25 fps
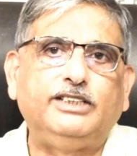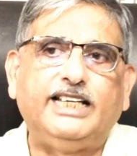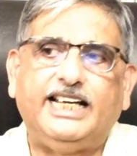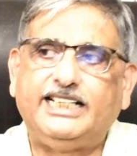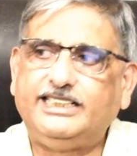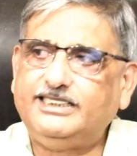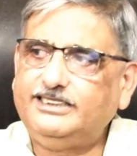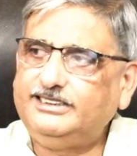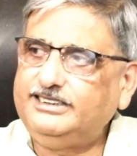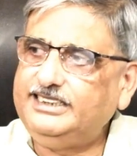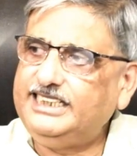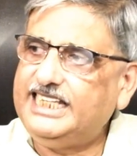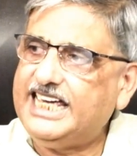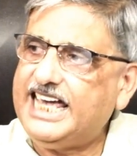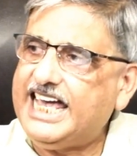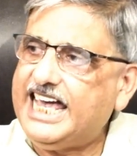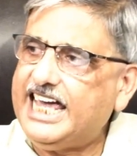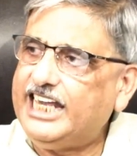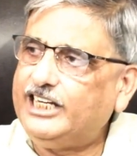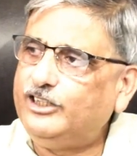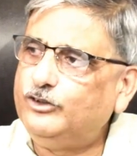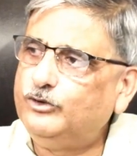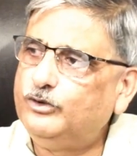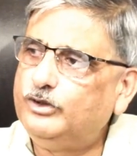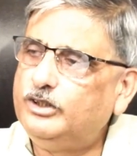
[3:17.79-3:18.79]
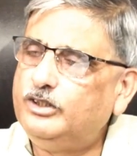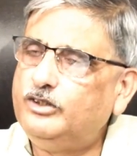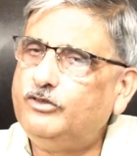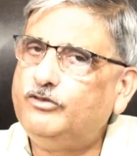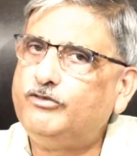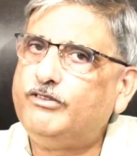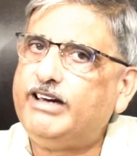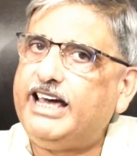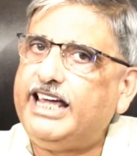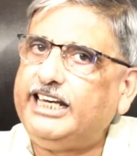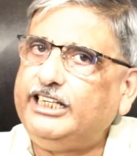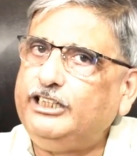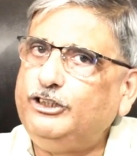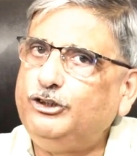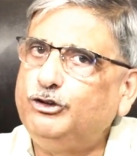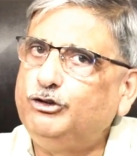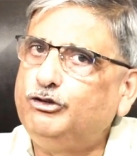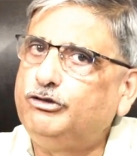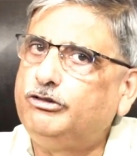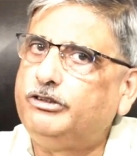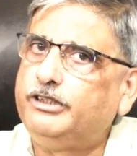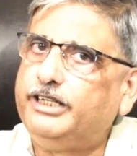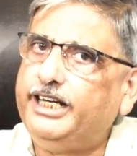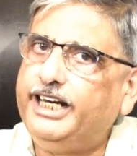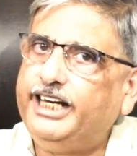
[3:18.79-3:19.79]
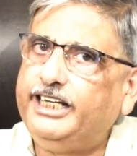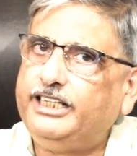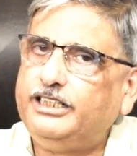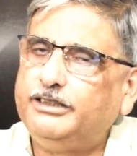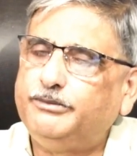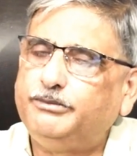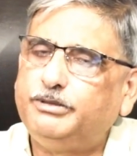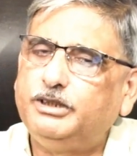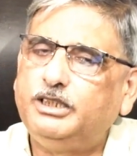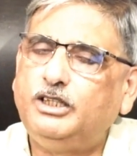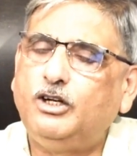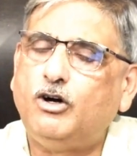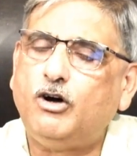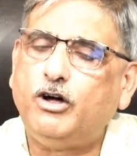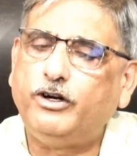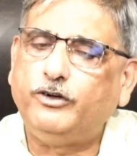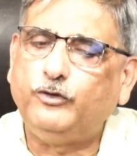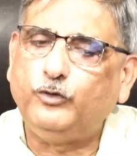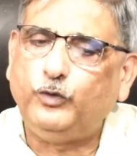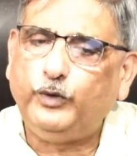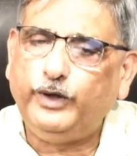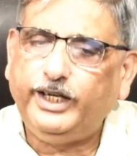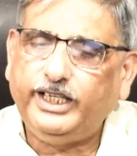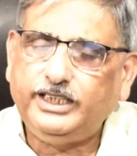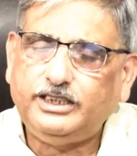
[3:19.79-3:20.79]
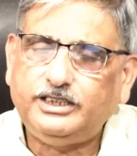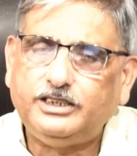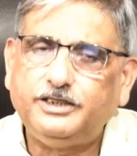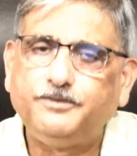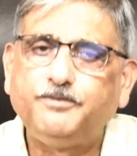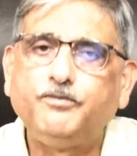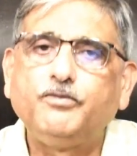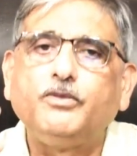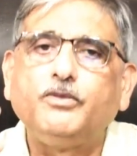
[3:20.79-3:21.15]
That is the annual value rateable on which